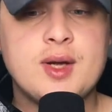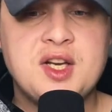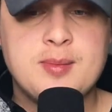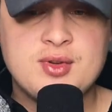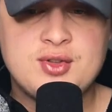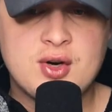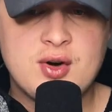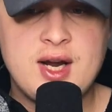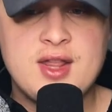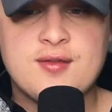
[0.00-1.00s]
going into
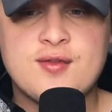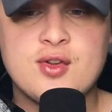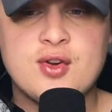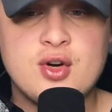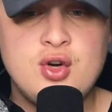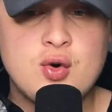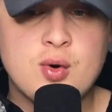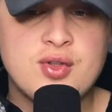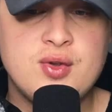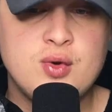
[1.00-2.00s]
Missouri, and the further
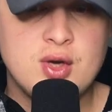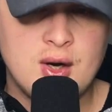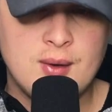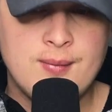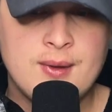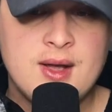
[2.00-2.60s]
north you go,